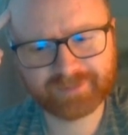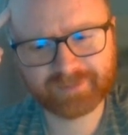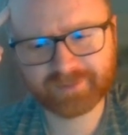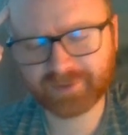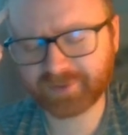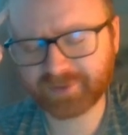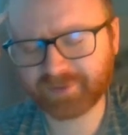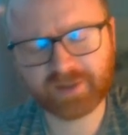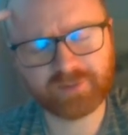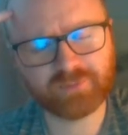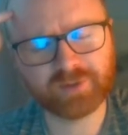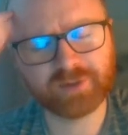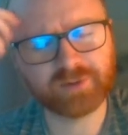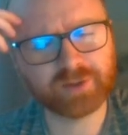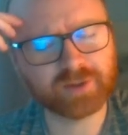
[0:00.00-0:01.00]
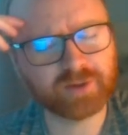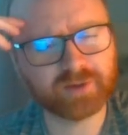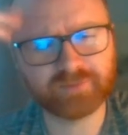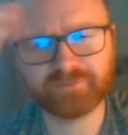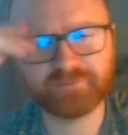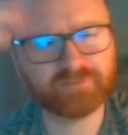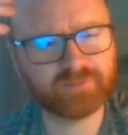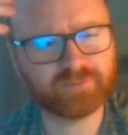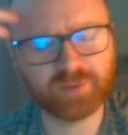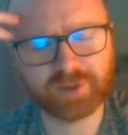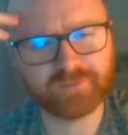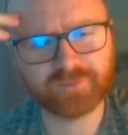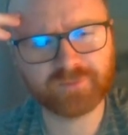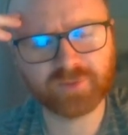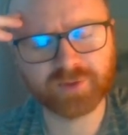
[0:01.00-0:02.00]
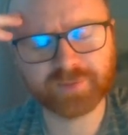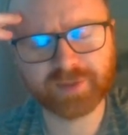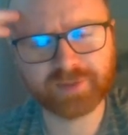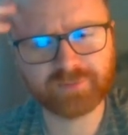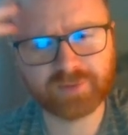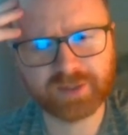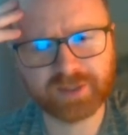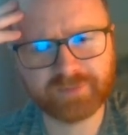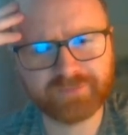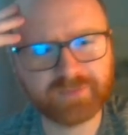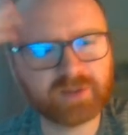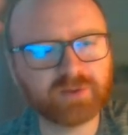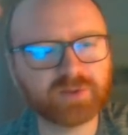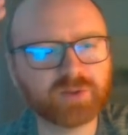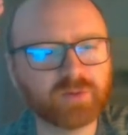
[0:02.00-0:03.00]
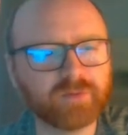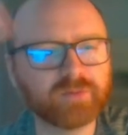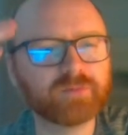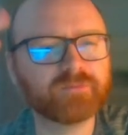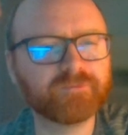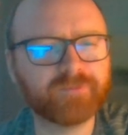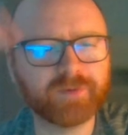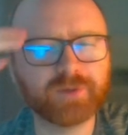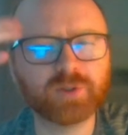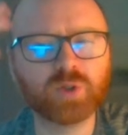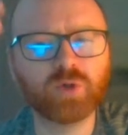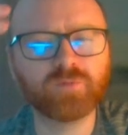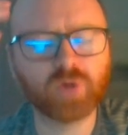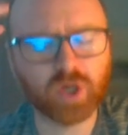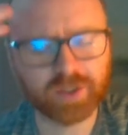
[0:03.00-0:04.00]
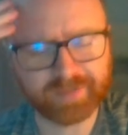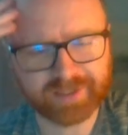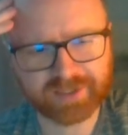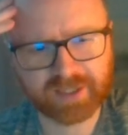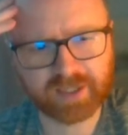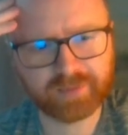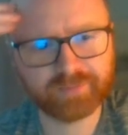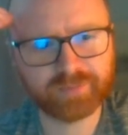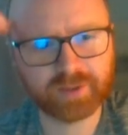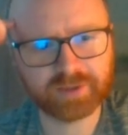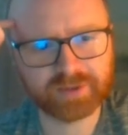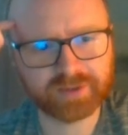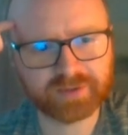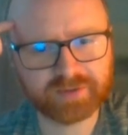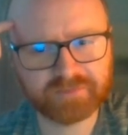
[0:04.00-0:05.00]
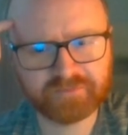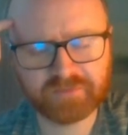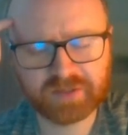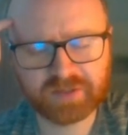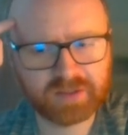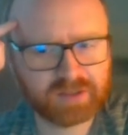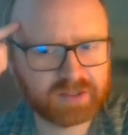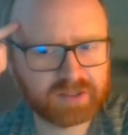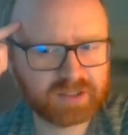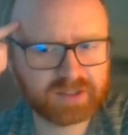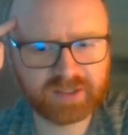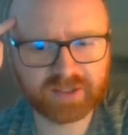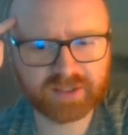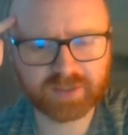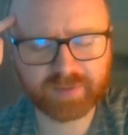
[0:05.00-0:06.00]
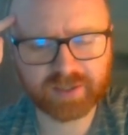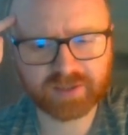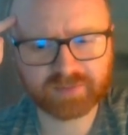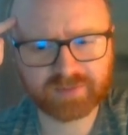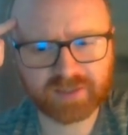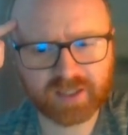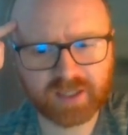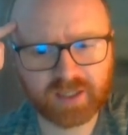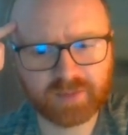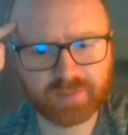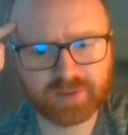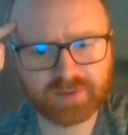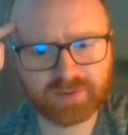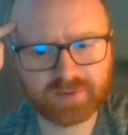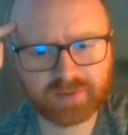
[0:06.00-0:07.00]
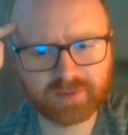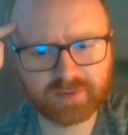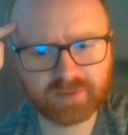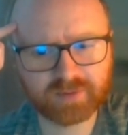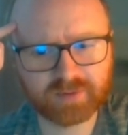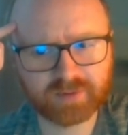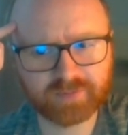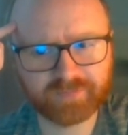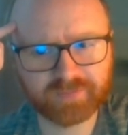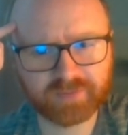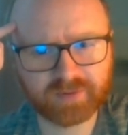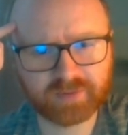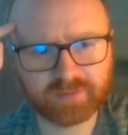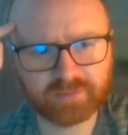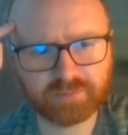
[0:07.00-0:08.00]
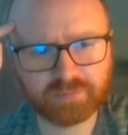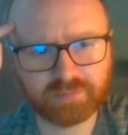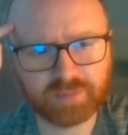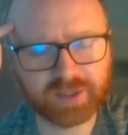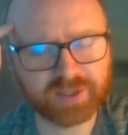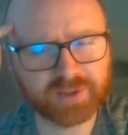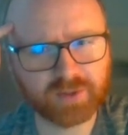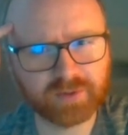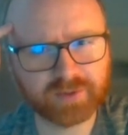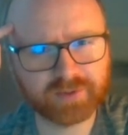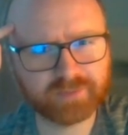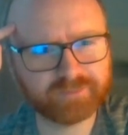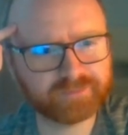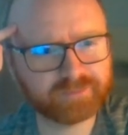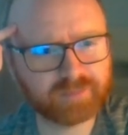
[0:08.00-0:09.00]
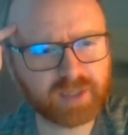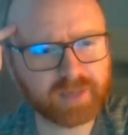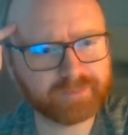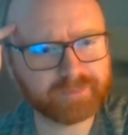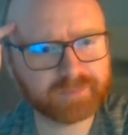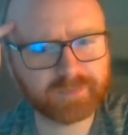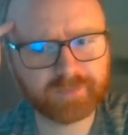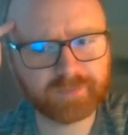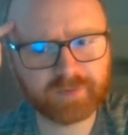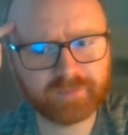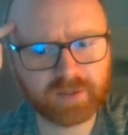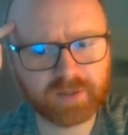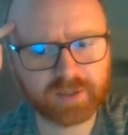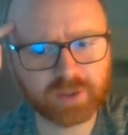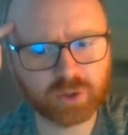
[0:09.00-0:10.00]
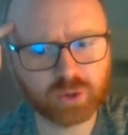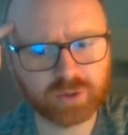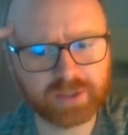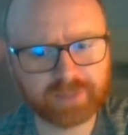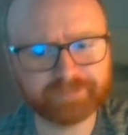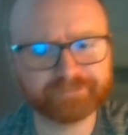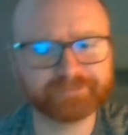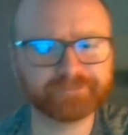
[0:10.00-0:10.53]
Just really got it, really confused me, and really I think could have got under my skin, but just need to spend some time and play solid. But yeah, feel like a good game.